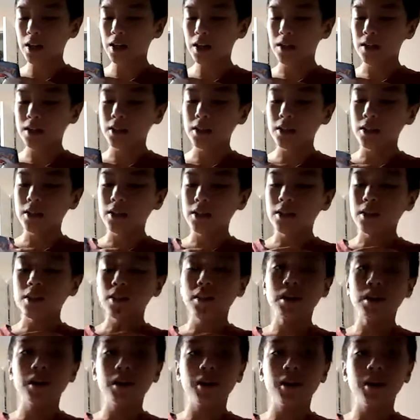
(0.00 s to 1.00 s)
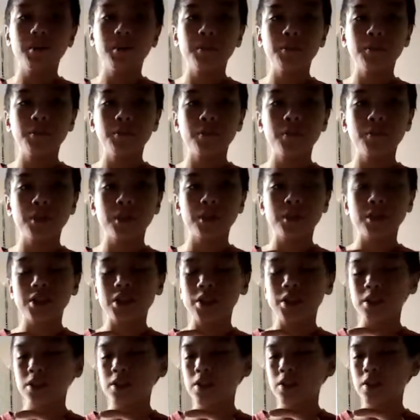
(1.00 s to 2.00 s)
which is a
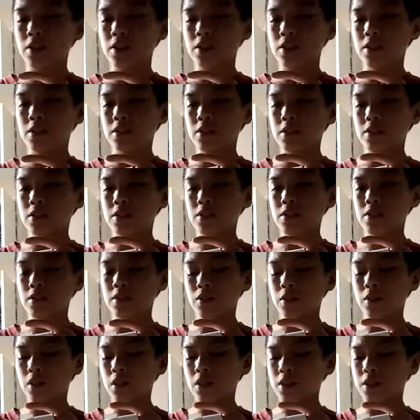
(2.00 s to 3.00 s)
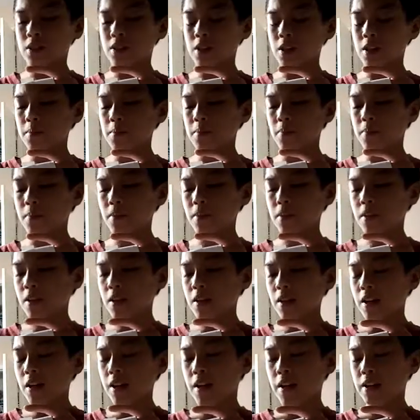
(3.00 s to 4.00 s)
dark type, and it has Brutal
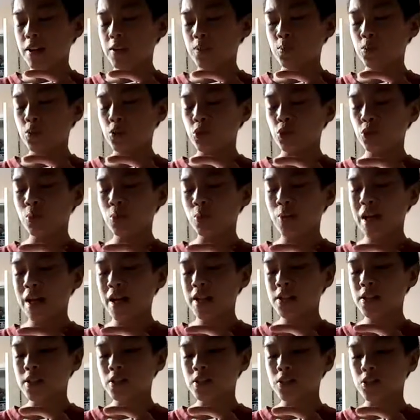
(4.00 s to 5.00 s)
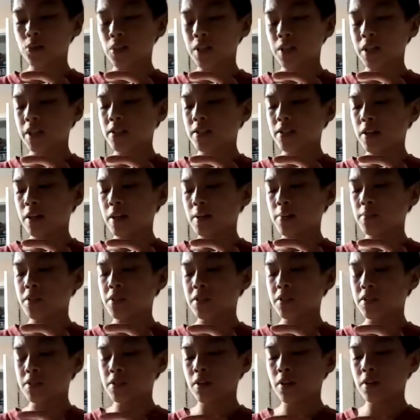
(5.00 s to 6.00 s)
Bash 20 times and Dark Rush 20
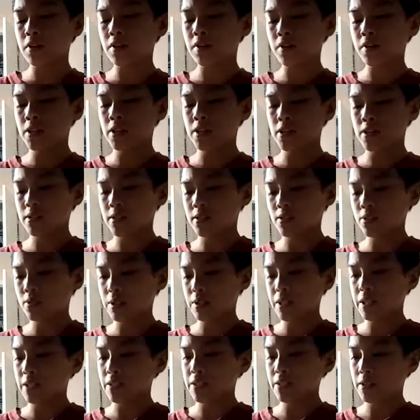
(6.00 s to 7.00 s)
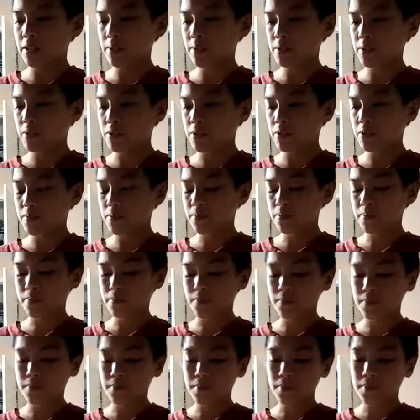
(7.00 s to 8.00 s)
times. I have
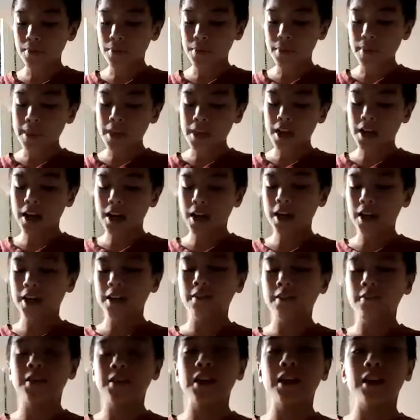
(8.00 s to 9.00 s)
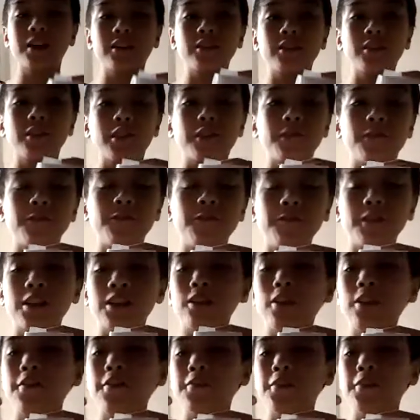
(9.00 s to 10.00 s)
a Clefairy,
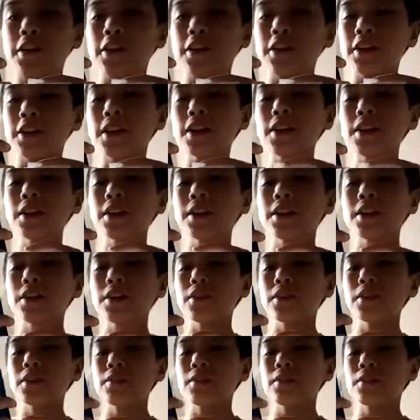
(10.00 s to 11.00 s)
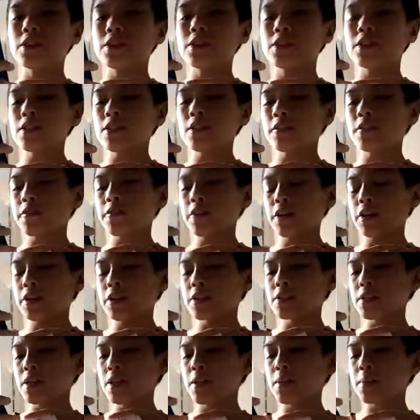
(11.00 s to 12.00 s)
which is a fairy type, and it
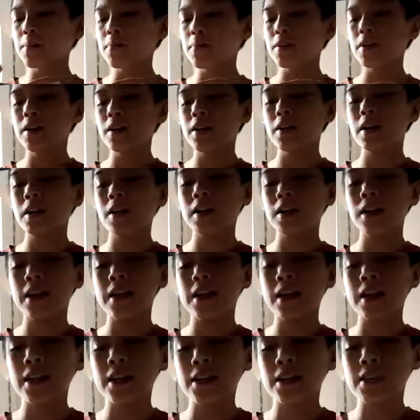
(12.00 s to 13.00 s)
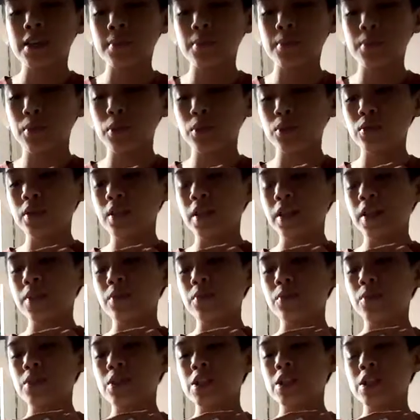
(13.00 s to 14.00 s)
has Moonlight, which heals 30
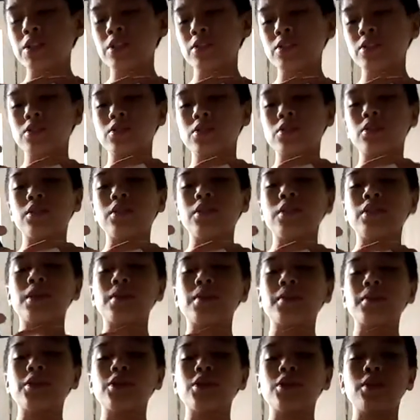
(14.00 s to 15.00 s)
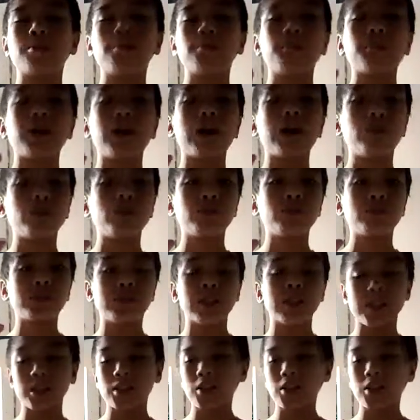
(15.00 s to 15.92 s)
damage, and Pound that does 20 damage.